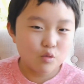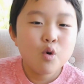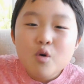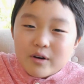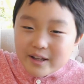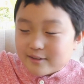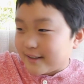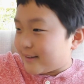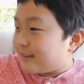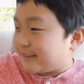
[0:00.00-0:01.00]
whoom, it's
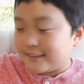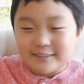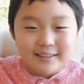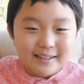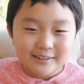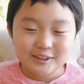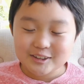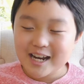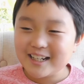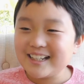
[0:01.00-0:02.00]
like turns into like a
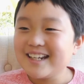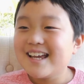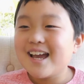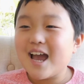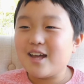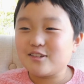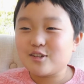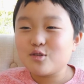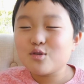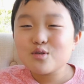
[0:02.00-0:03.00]
dragon and it's
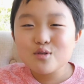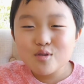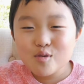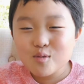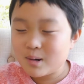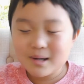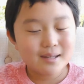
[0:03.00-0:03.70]
like, whoo.